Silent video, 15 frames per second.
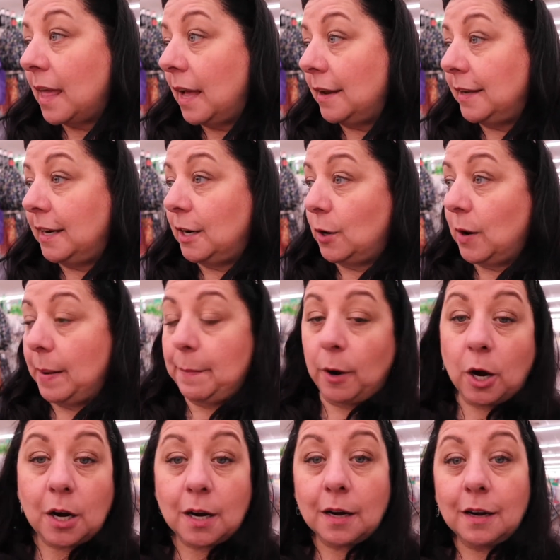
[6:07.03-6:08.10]
I'll need a gray
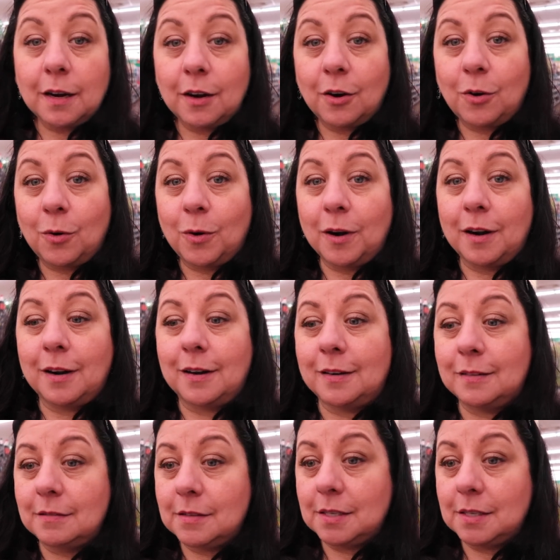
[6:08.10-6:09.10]
marker or